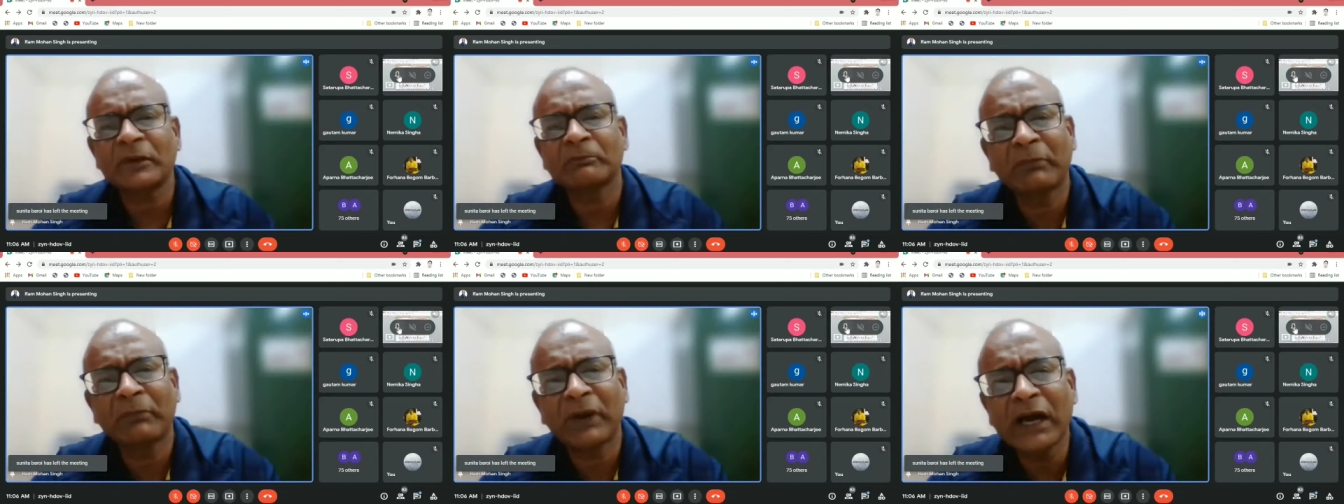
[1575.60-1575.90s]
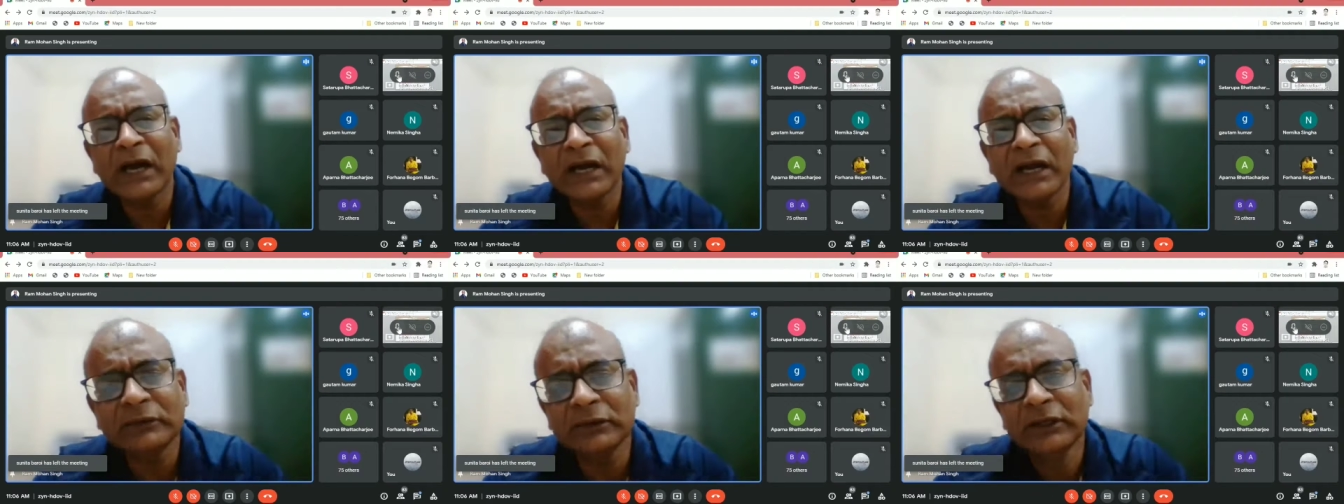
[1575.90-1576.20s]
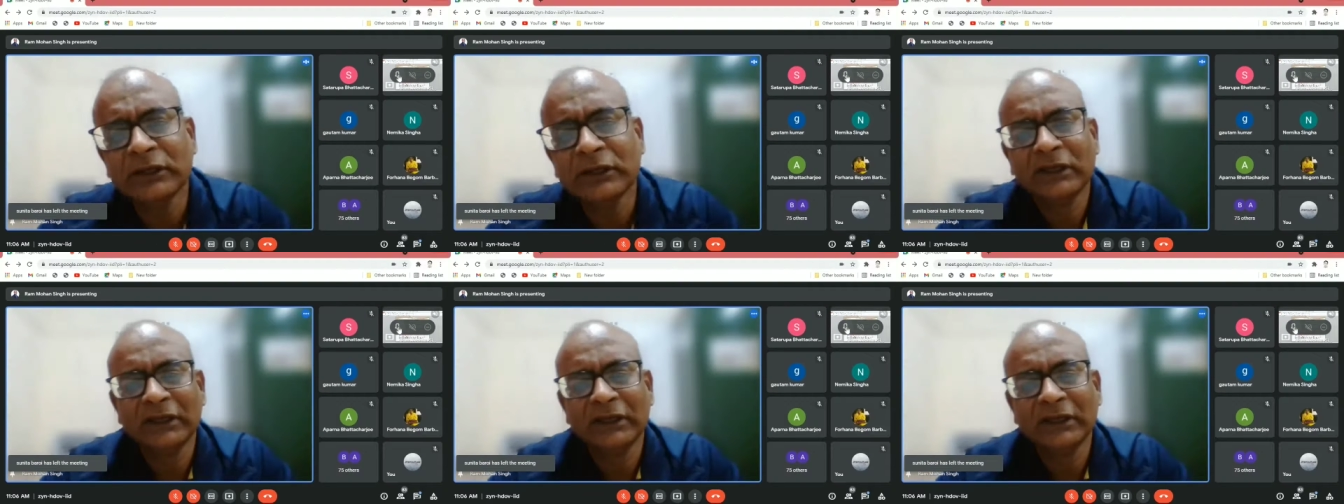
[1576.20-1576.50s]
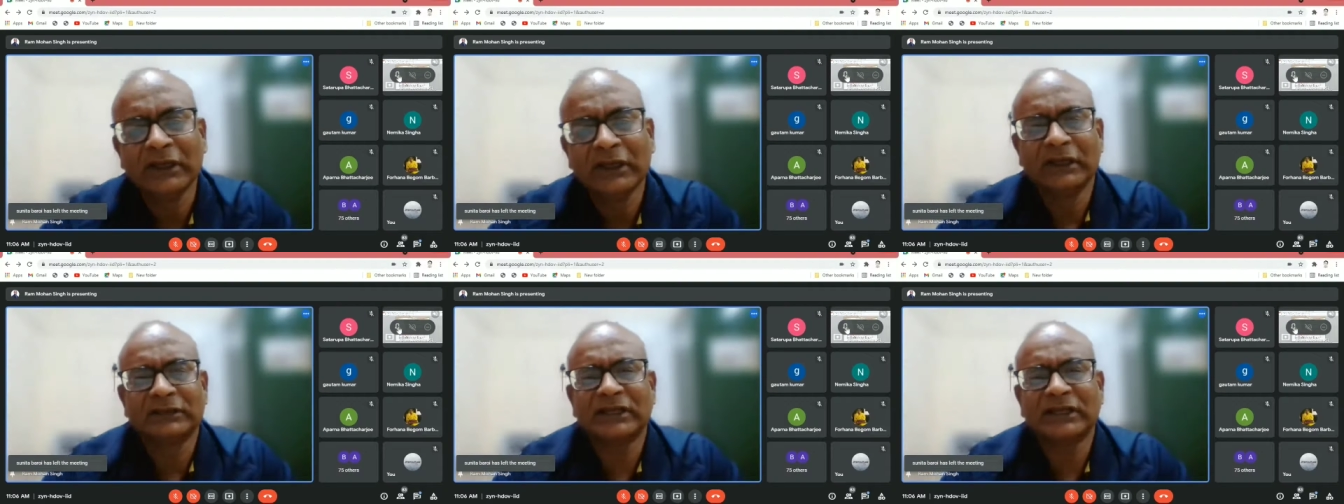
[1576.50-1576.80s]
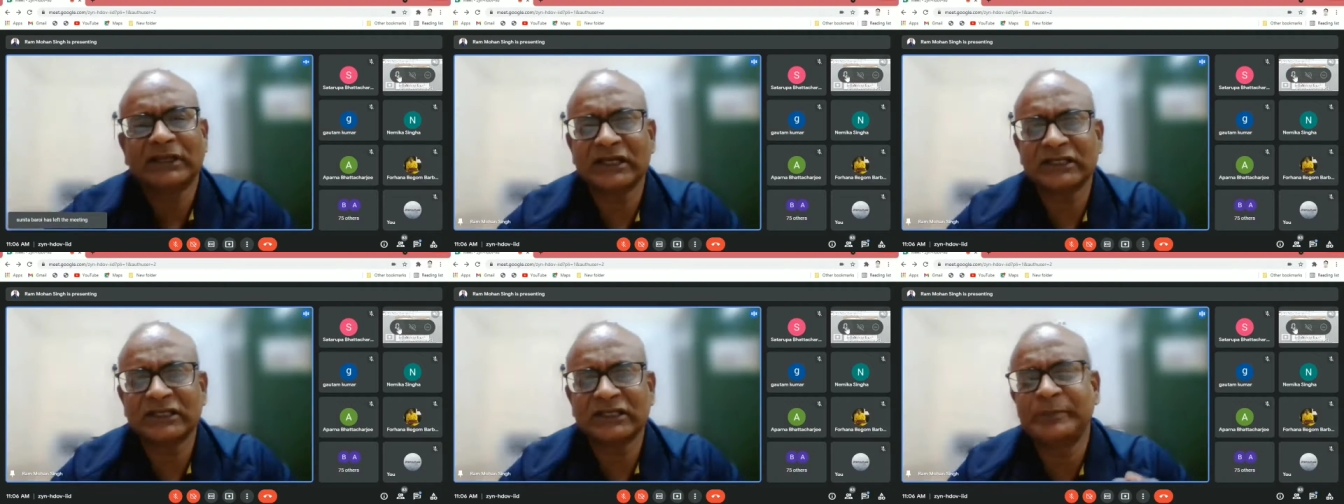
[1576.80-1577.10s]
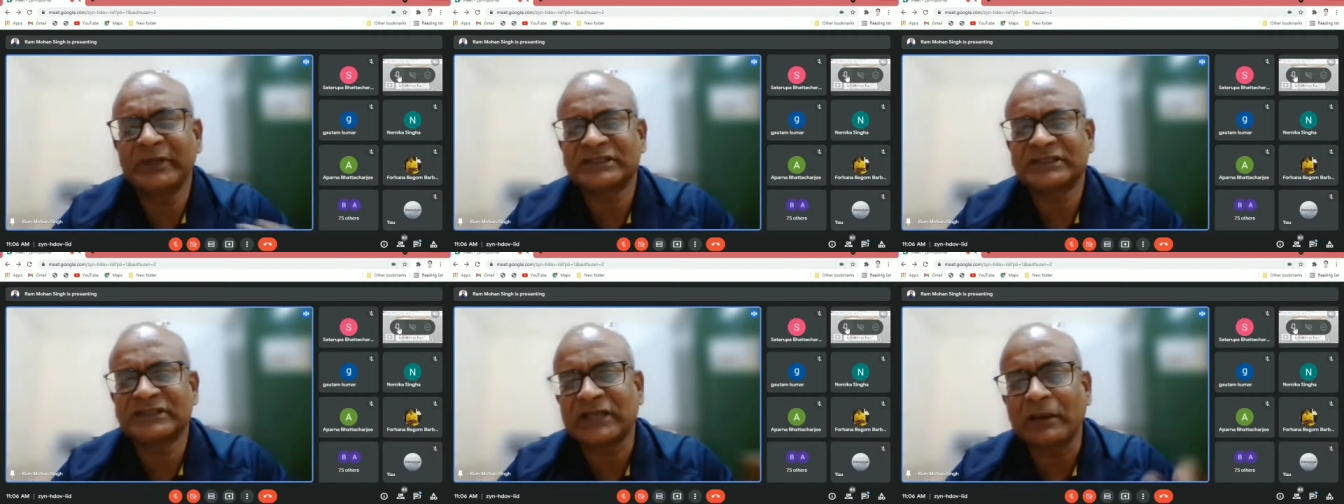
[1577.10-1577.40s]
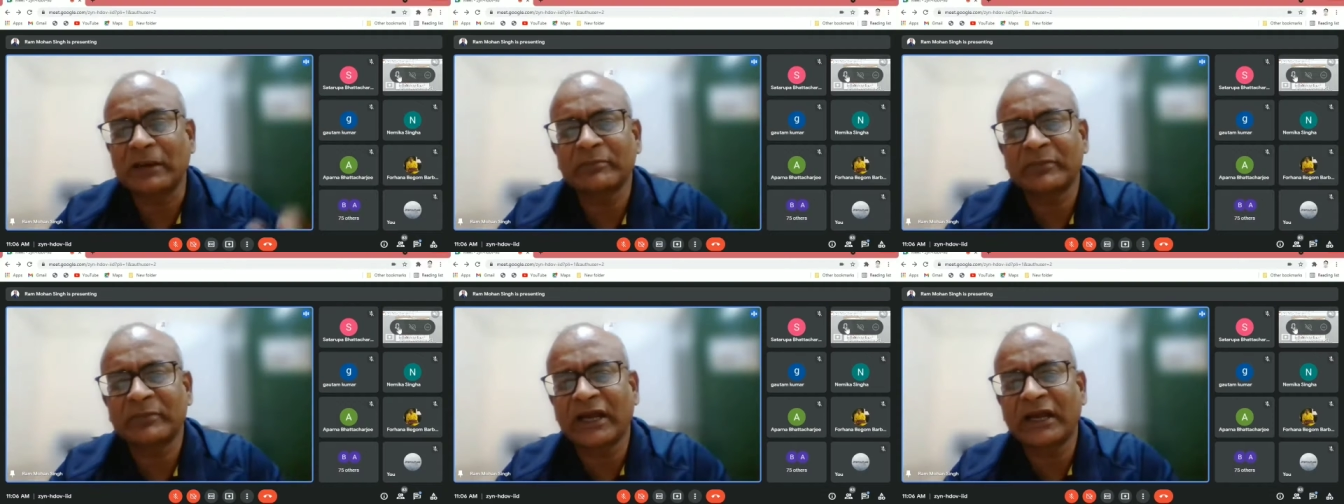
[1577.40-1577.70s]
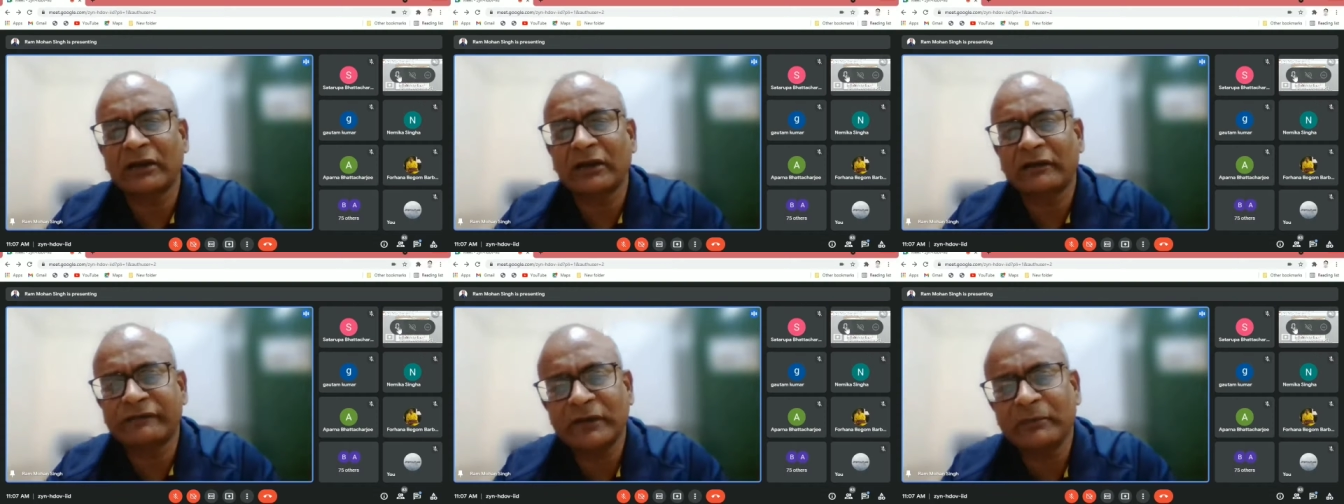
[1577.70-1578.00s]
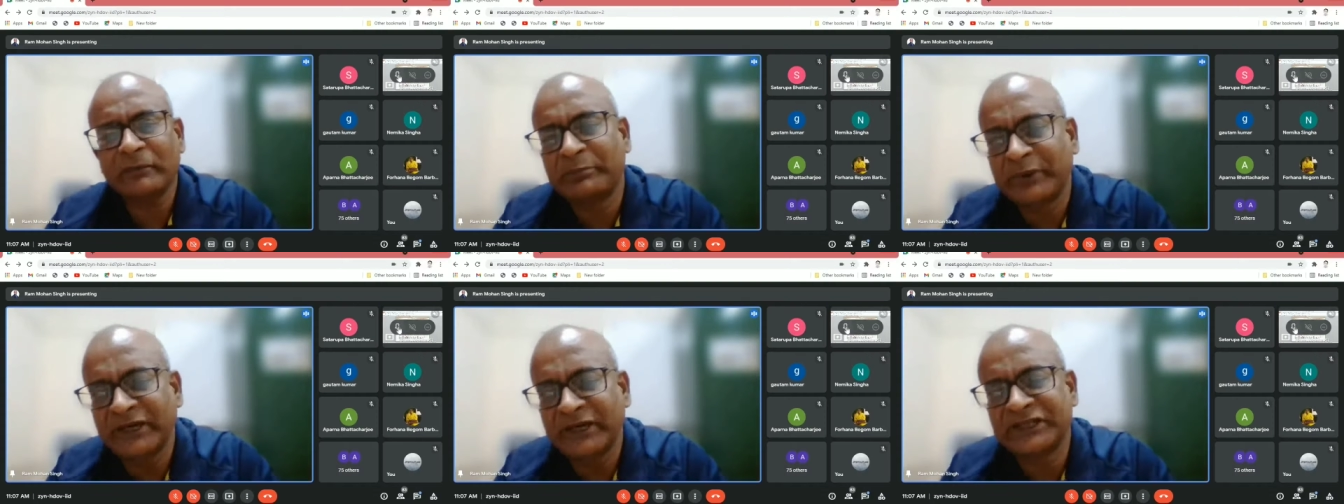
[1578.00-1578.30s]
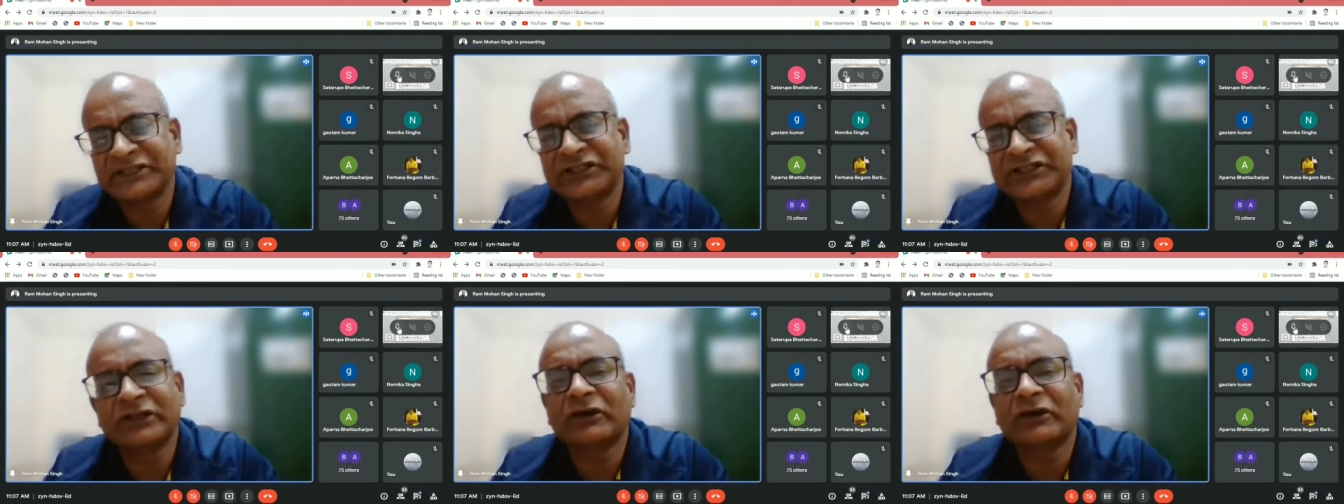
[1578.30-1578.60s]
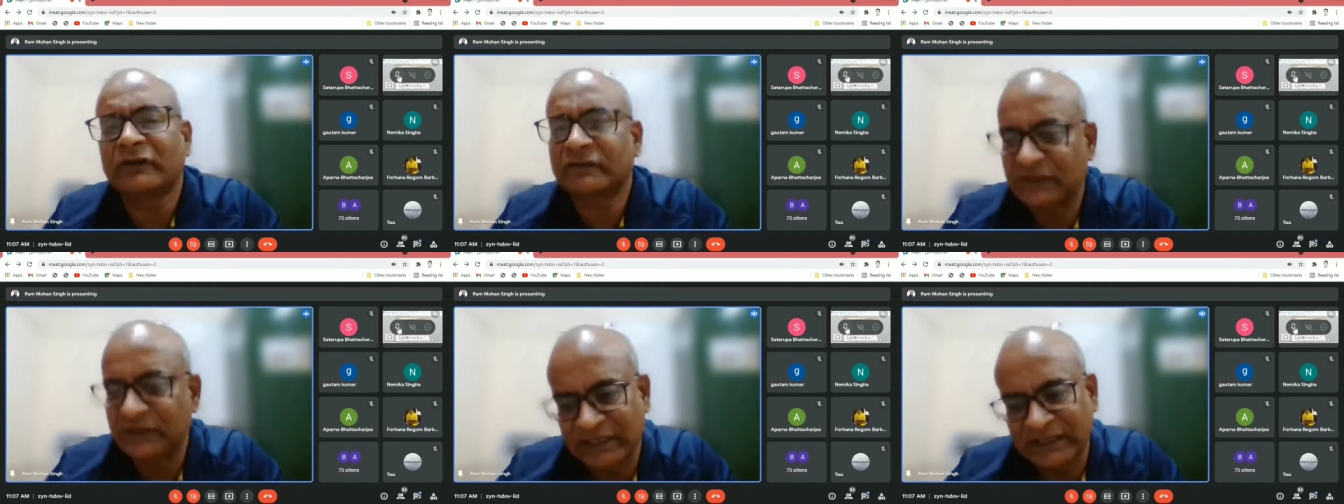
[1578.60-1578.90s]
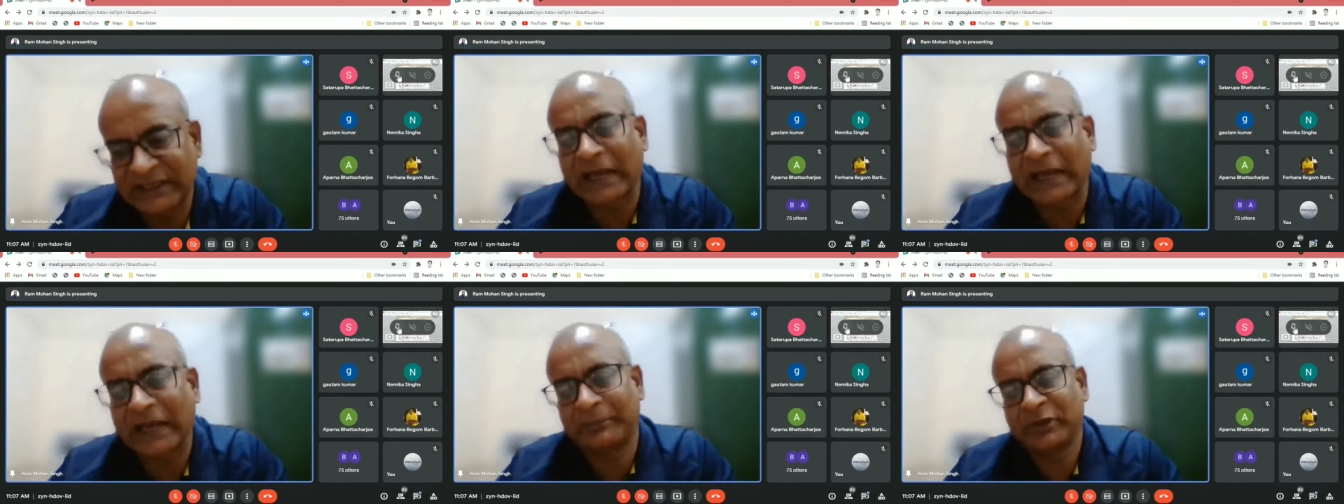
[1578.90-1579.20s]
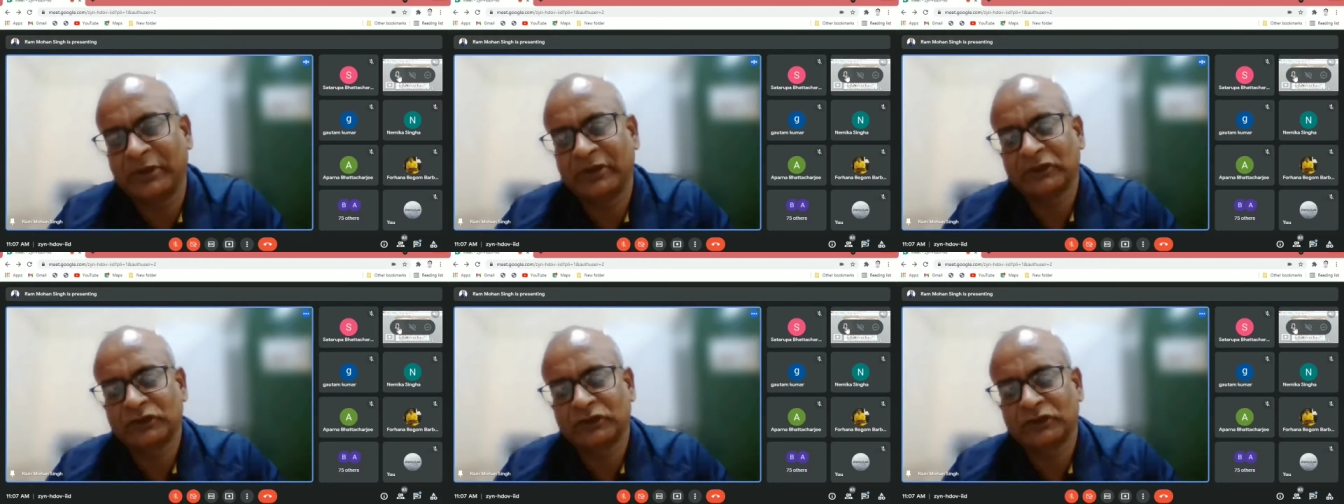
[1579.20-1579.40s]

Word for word: But there has been some kind of a bridging of the gap.